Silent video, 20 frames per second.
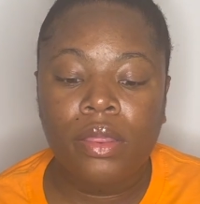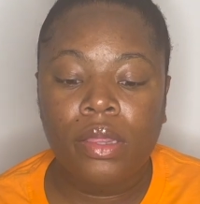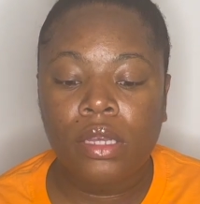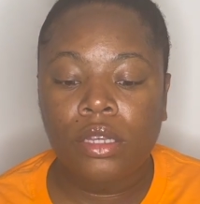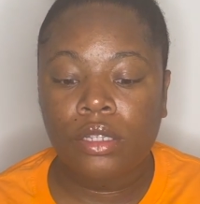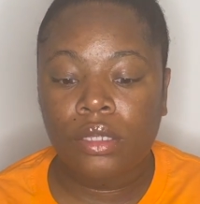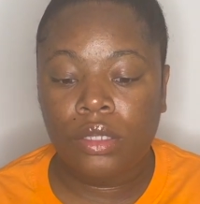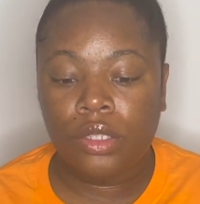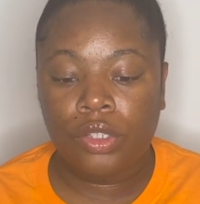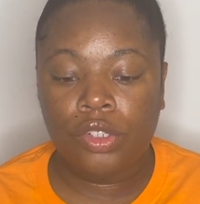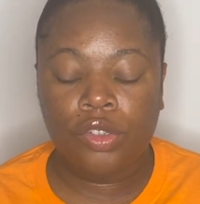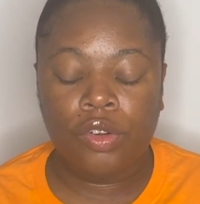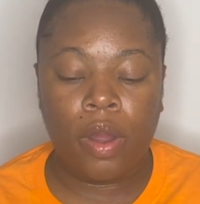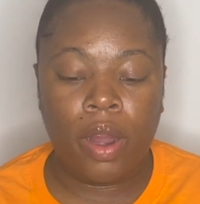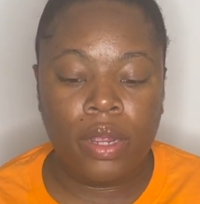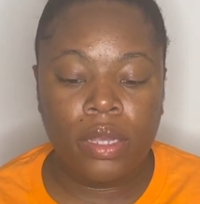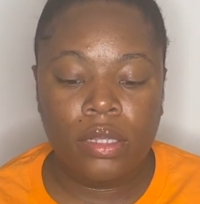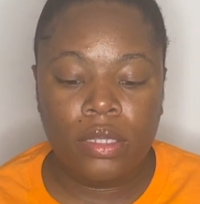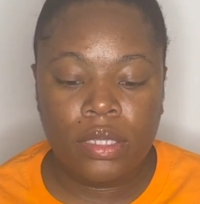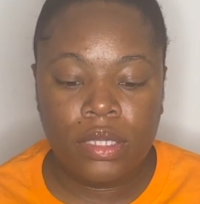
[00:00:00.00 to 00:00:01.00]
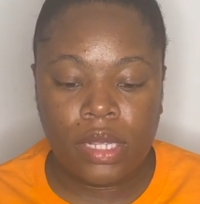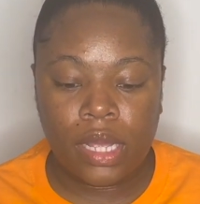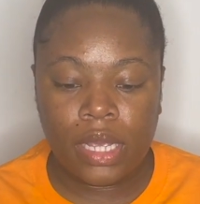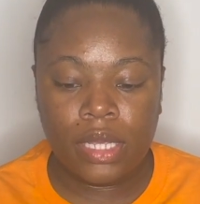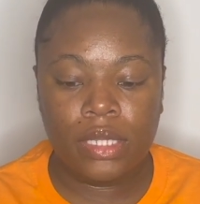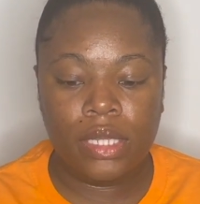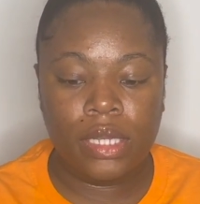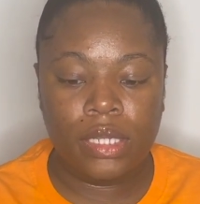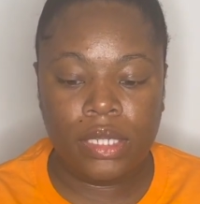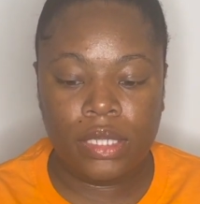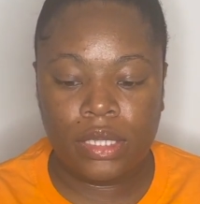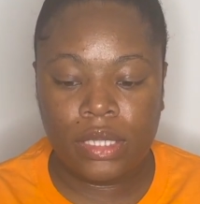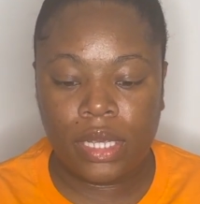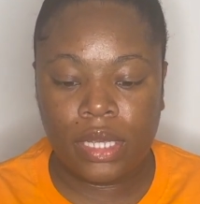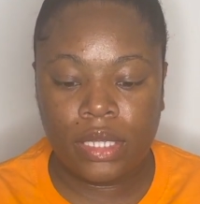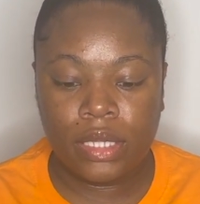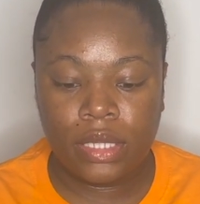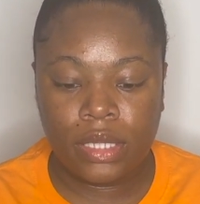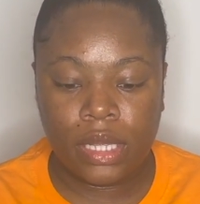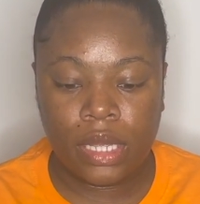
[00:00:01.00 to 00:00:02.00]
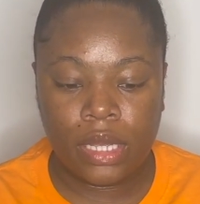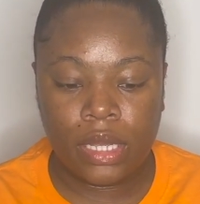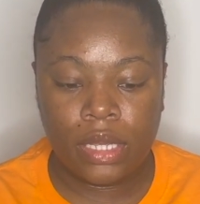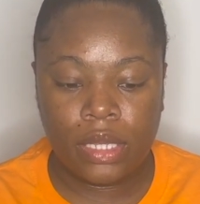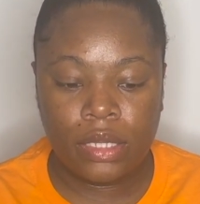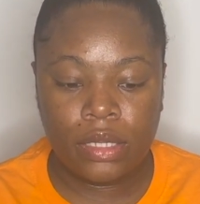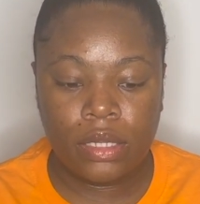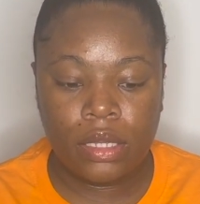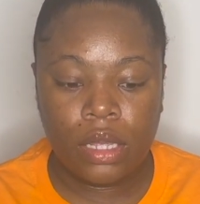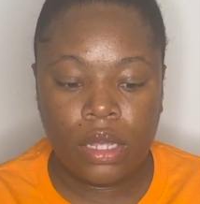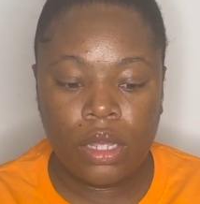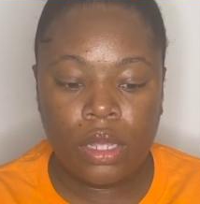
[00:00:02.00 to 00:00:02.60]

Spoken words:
the trial size, like the test size,